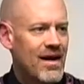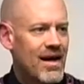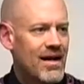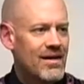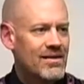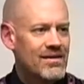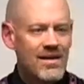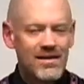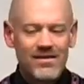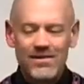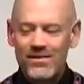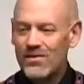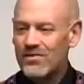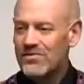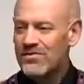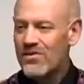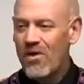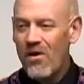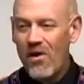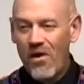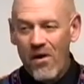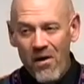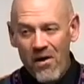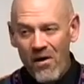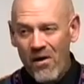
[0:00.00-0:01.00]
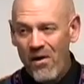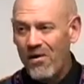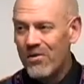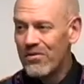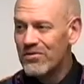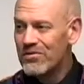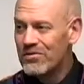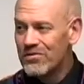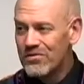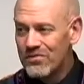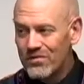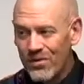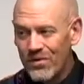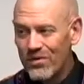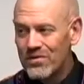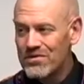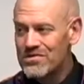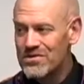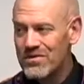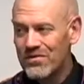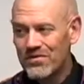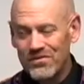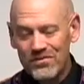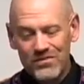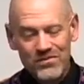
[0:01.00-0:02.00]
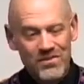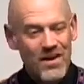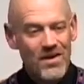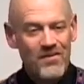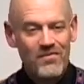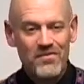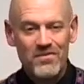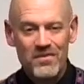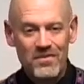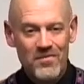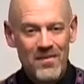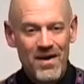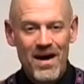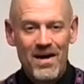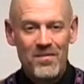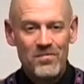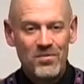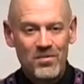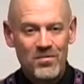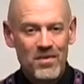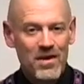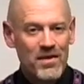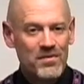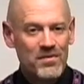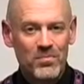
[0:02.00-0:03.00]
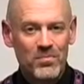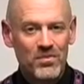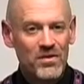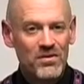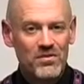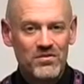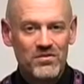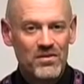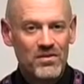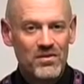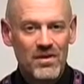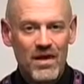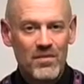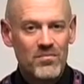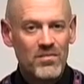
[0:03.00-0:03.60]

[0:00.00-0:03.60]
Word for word: And yet, there's all sorts of stuff in the Bible the priesthood.